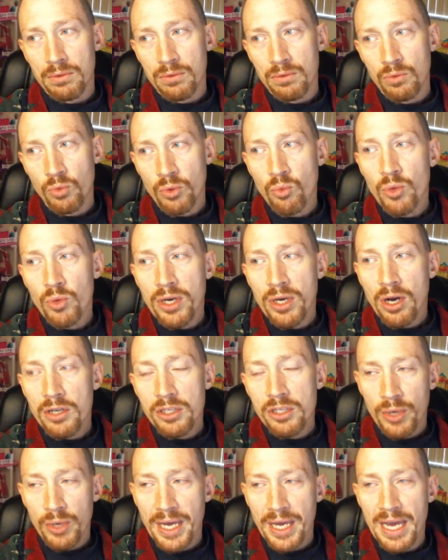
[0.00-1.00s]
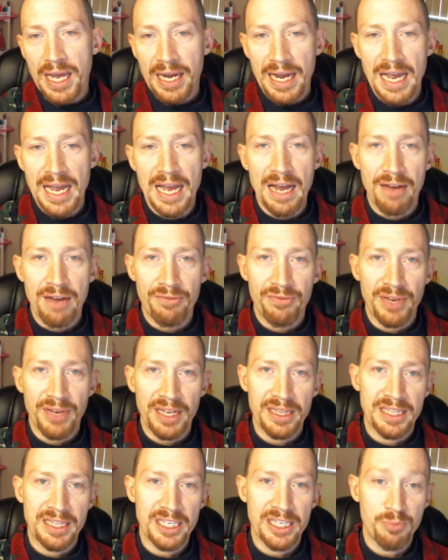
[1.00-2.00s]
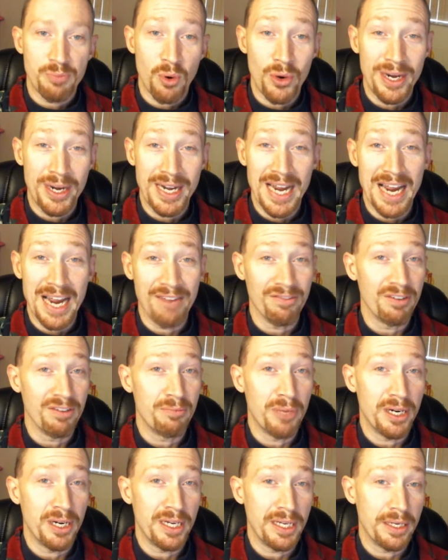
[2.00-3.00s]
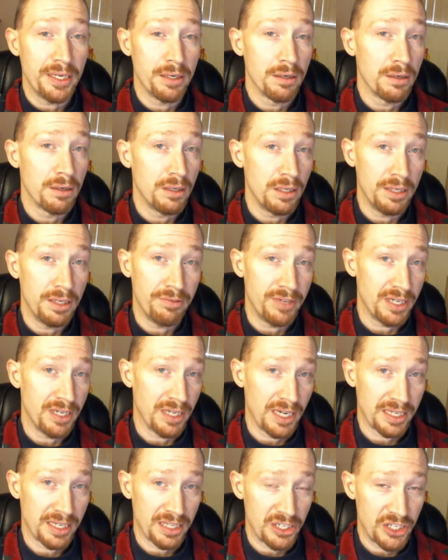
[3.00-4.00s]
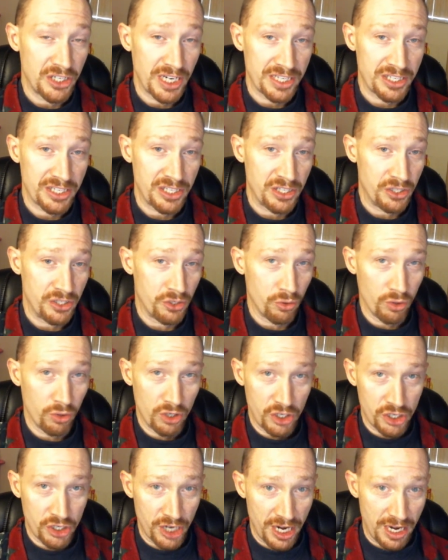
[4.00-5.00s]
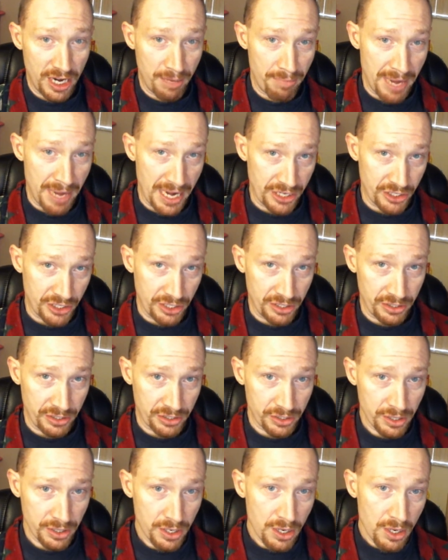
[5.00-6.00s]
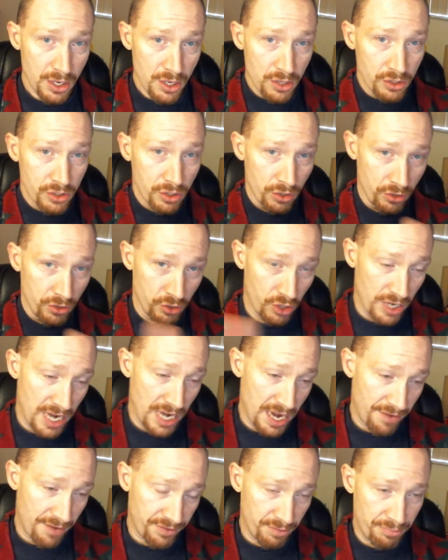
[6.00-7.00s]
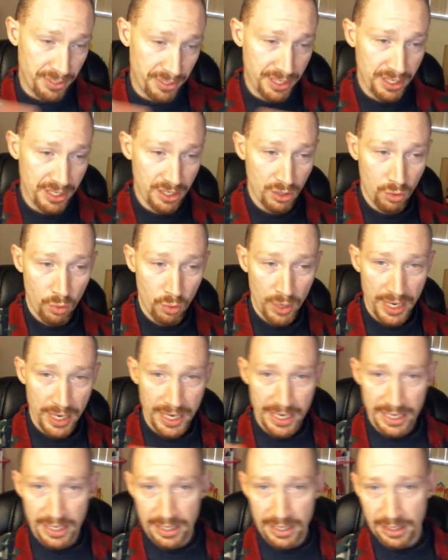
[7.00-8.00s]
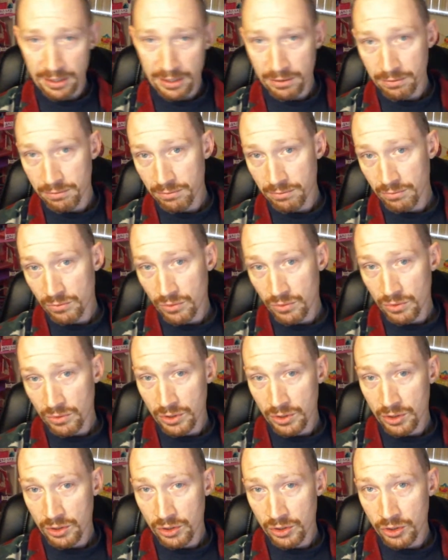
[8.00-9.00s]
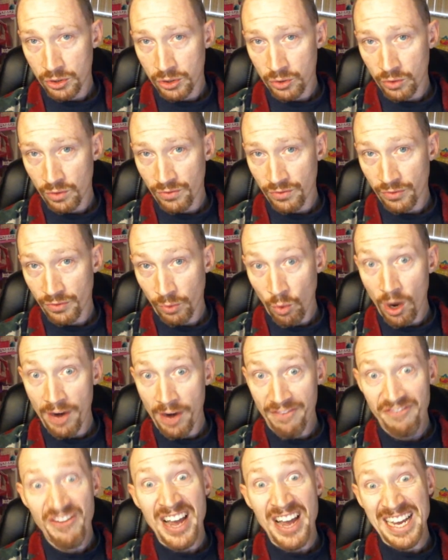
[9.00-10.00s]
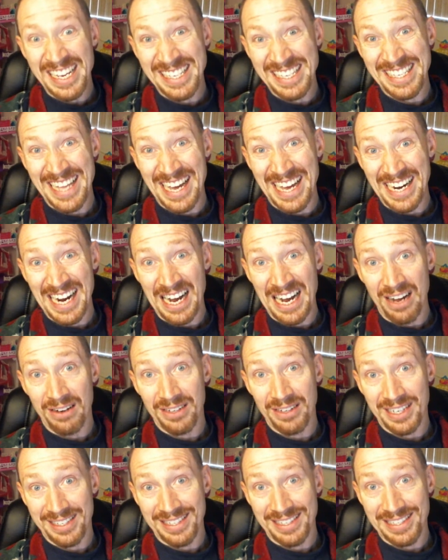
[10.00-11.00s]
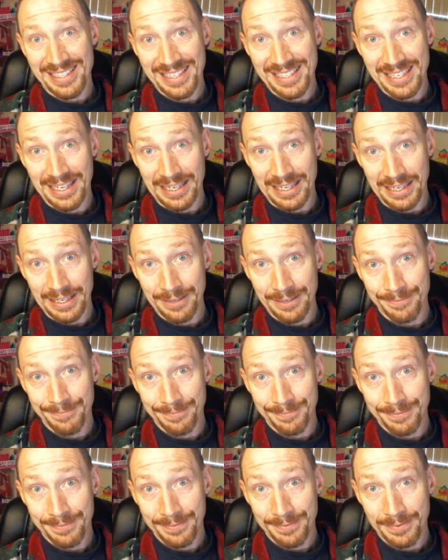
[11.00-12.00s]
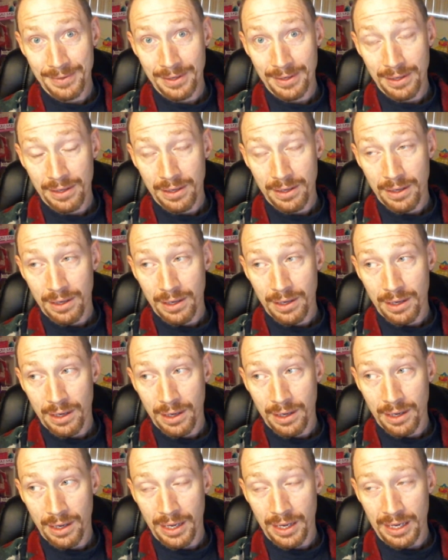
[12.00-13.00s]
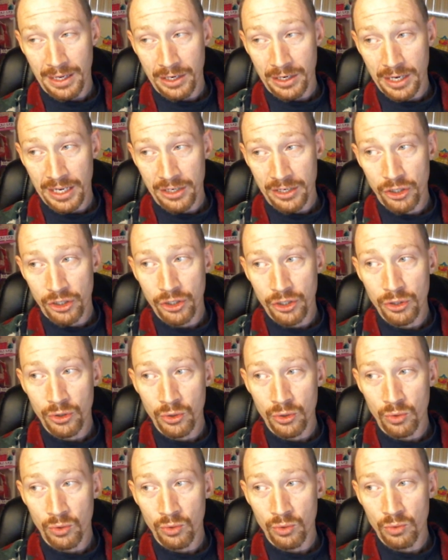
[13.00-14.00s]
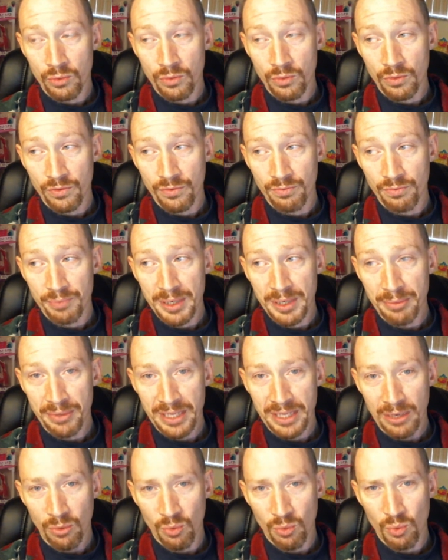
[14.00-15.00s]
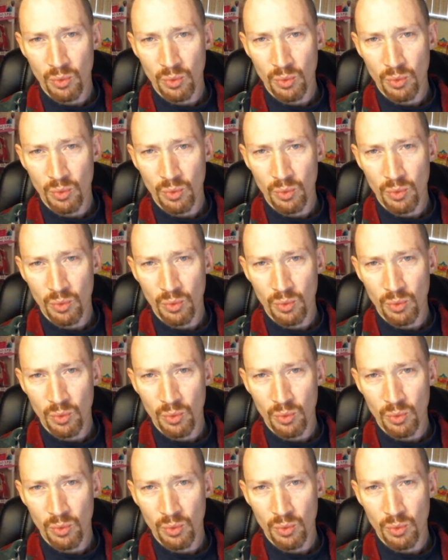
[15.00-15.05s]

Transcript: we also can't have, at this point, everybody living like the Jetsons or in giant mansions. So there's going to have to be a way to, for one, phase that out because it's silly. And, and two, people that